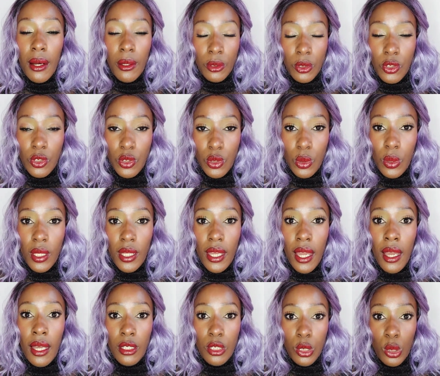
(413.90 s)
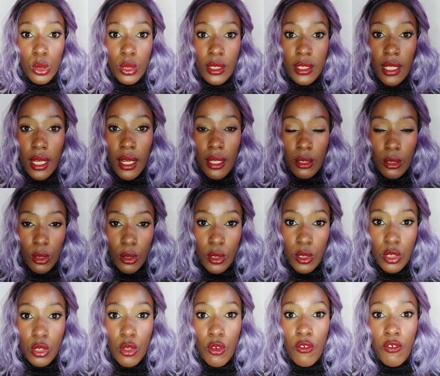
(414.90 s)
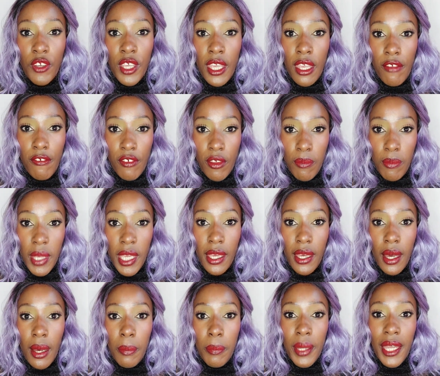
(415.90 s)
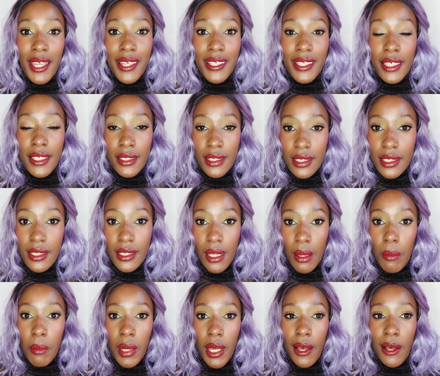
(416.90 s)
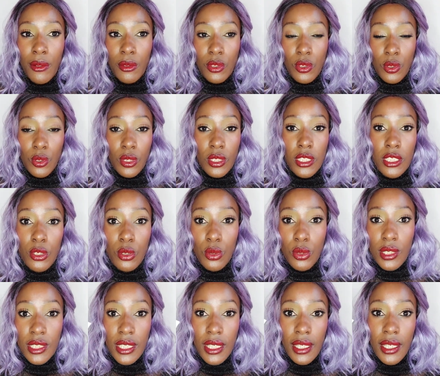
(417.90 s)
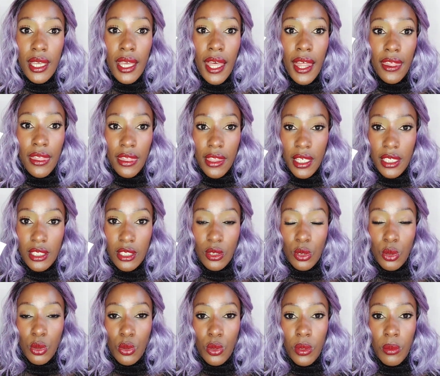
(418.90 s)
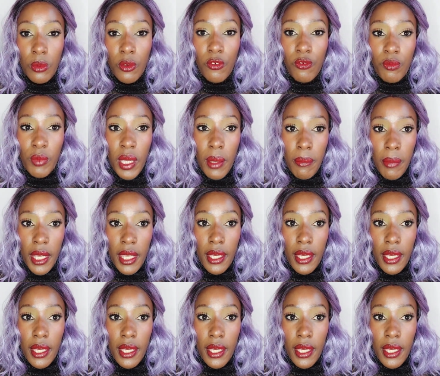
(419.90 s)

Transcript: I was doing a lot, a lot of heavy makeup. And in December, I was only using this to remove my